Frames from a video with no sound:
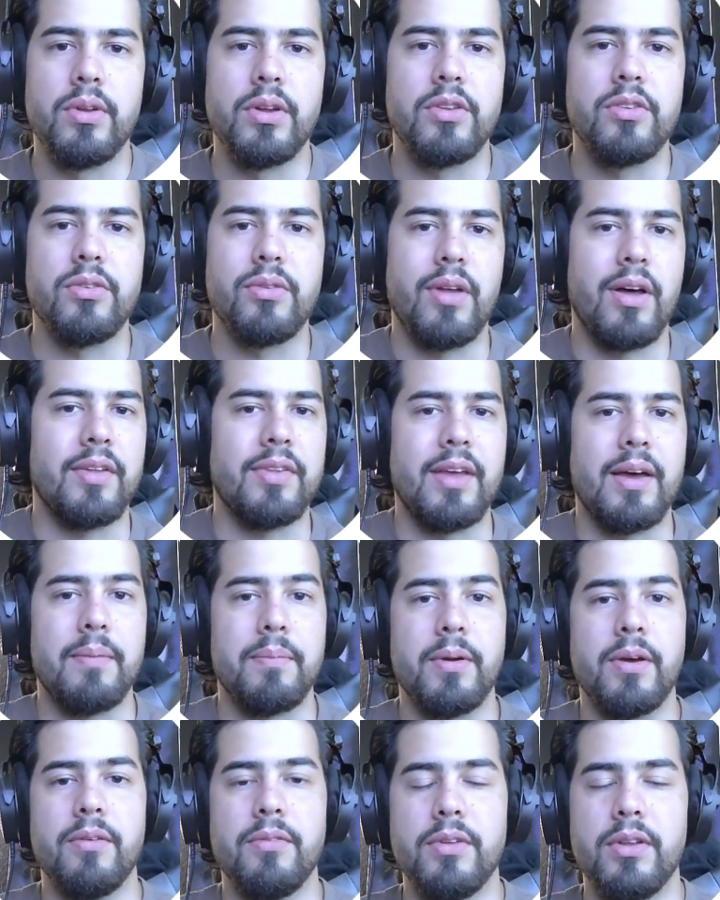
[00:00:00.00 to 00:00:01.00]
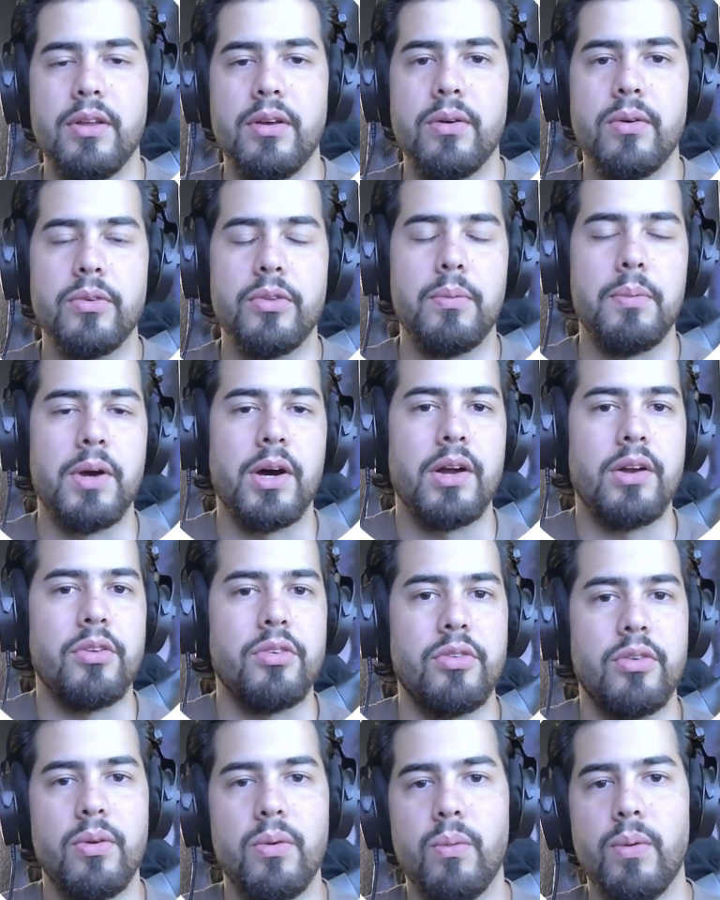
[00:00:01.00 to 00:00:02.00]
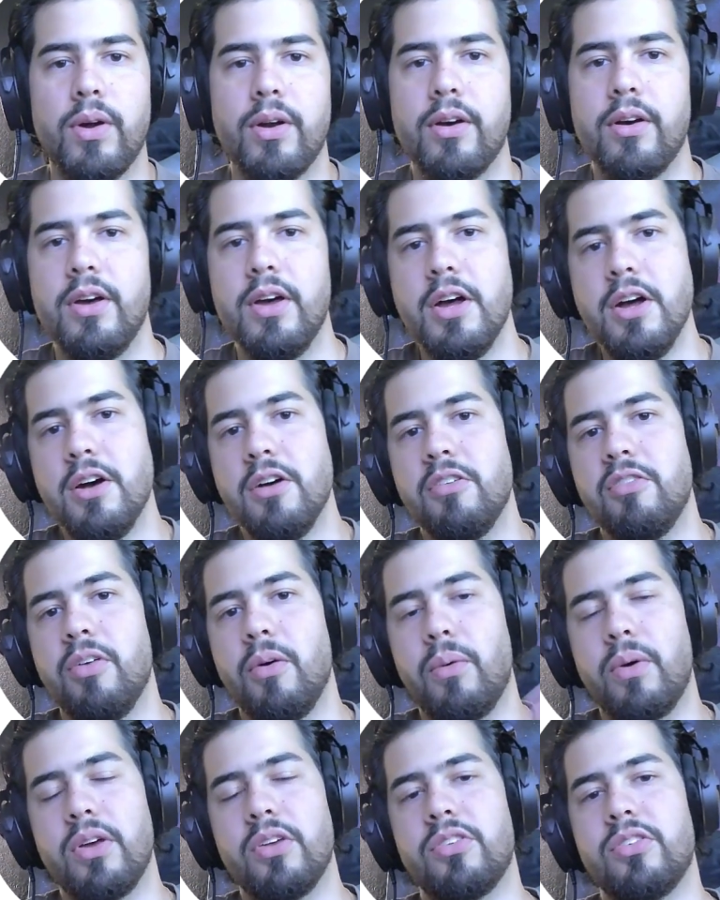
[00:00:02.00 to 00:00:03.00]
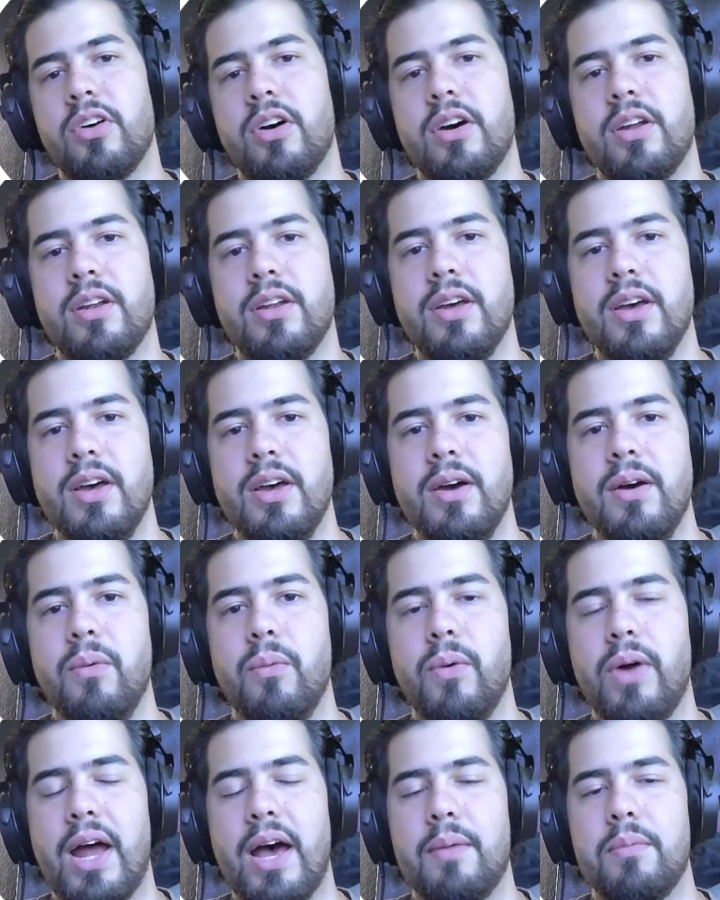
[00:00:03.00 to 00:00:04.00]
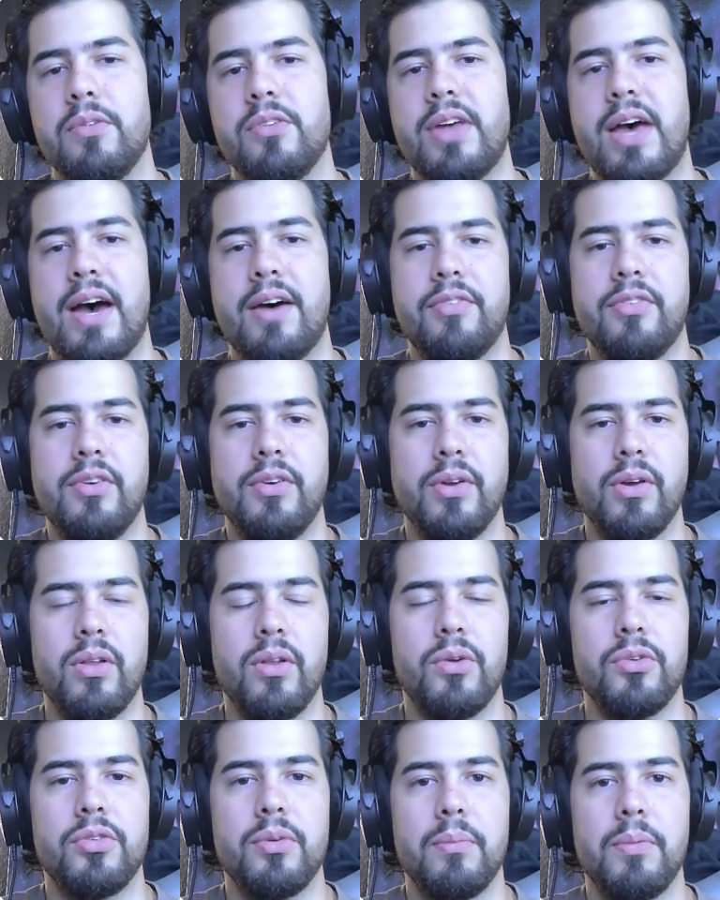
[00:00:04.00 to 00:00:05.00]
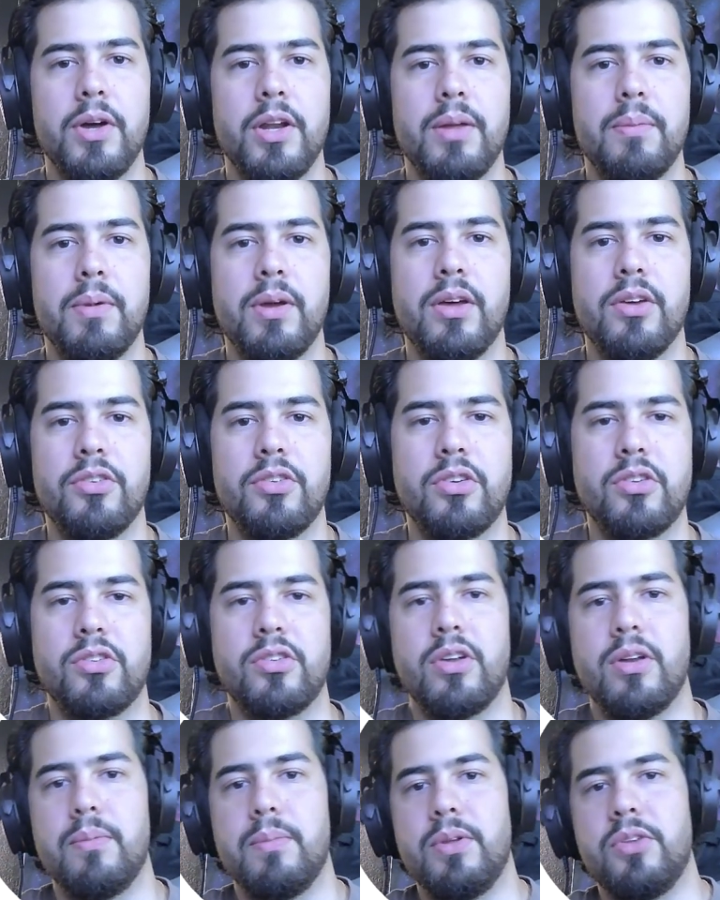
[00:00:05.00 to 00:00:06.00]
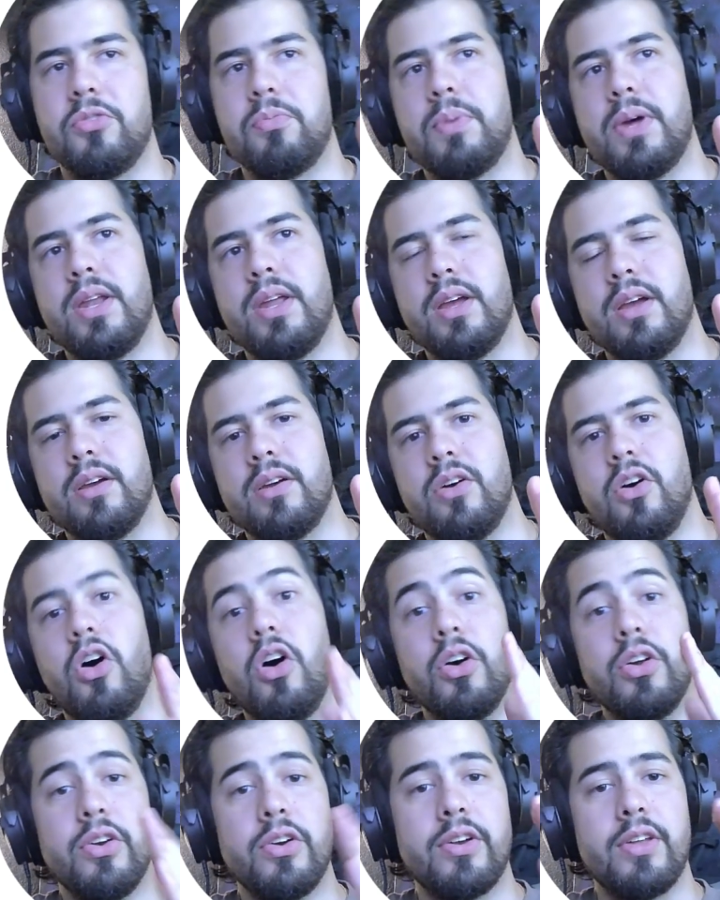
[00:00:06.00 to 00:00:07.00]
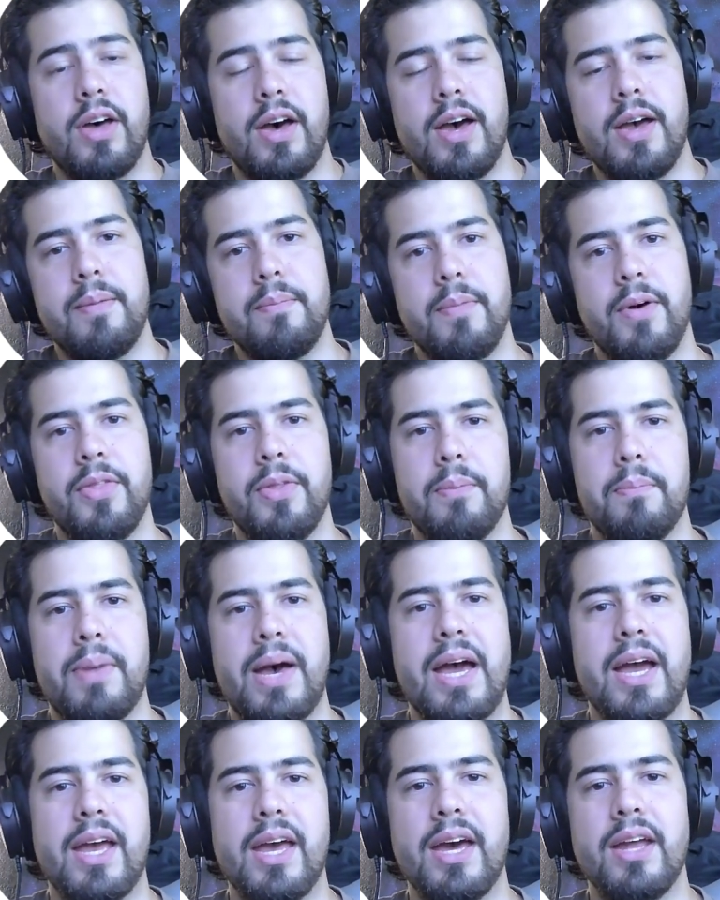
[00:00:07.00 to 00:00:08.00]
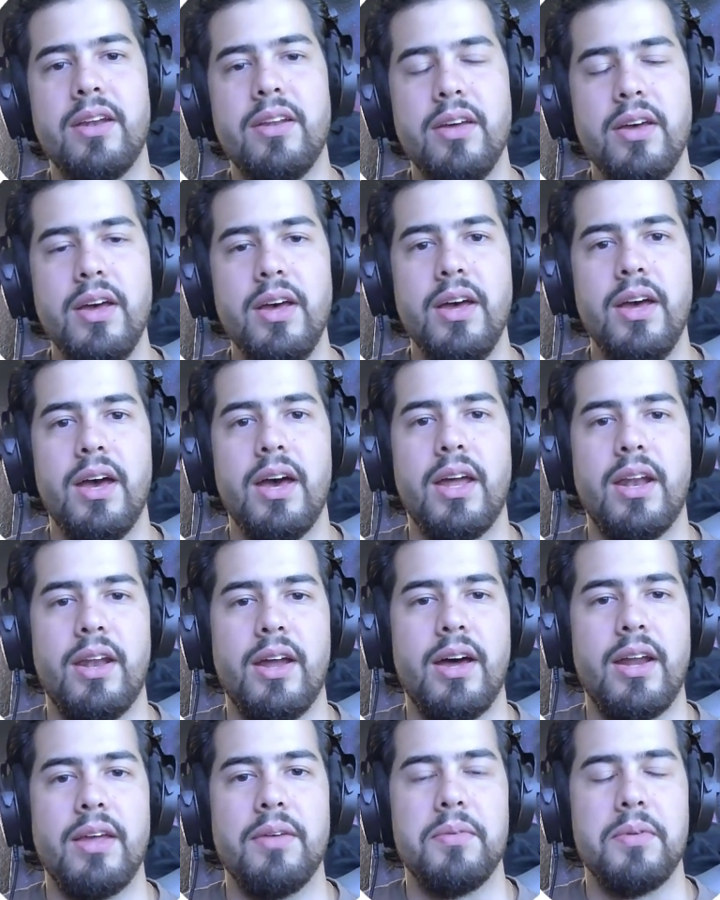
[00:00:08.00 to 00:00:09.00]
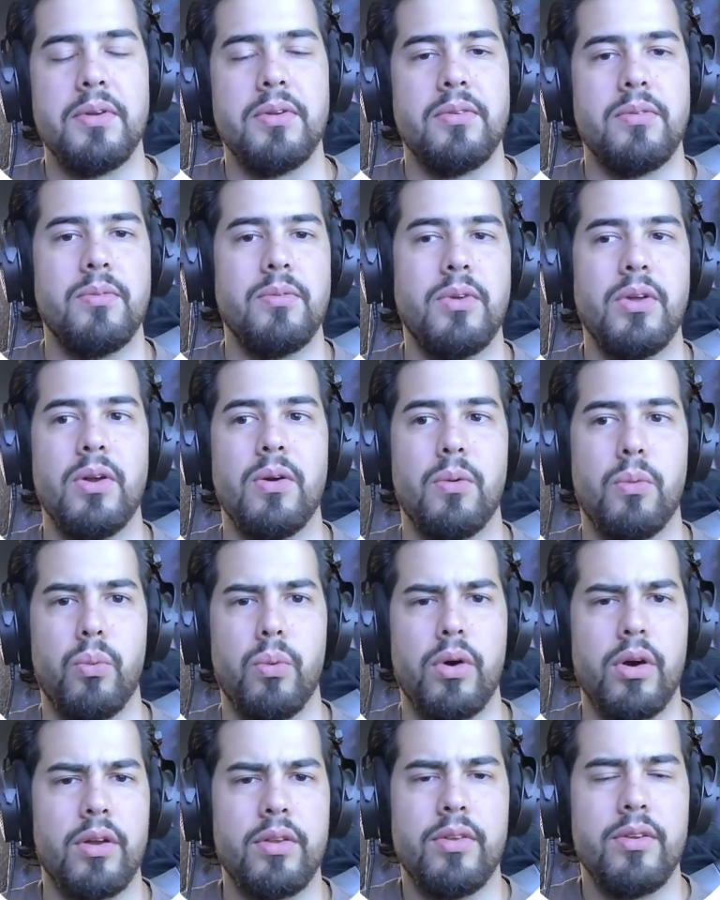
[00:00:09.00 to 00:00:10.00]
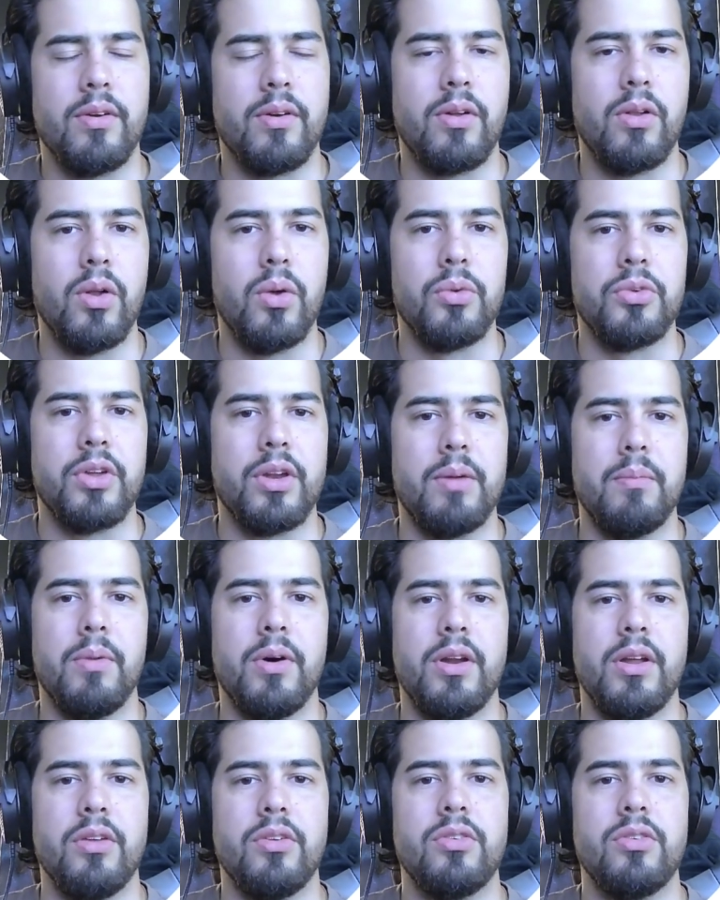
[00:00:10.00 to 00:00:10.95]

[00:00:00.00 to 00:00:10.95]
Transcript: It's not that big of a deal, to be honest. You don't want to focus on what happens after you close somebody because you're just going to be spending all your time on the back end and not even, work to close anybody.